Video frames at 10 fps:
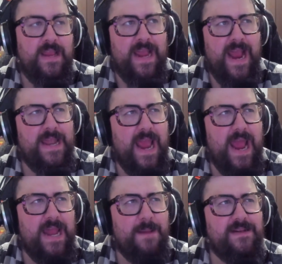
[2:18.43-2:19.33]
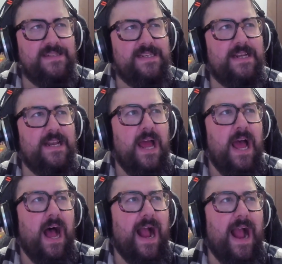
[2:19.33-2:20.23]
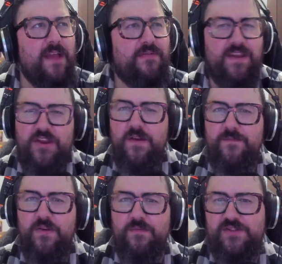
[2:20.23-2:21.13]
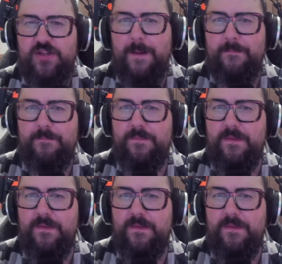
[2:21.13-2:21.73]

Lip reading: And Edmonton, I think you've stopped,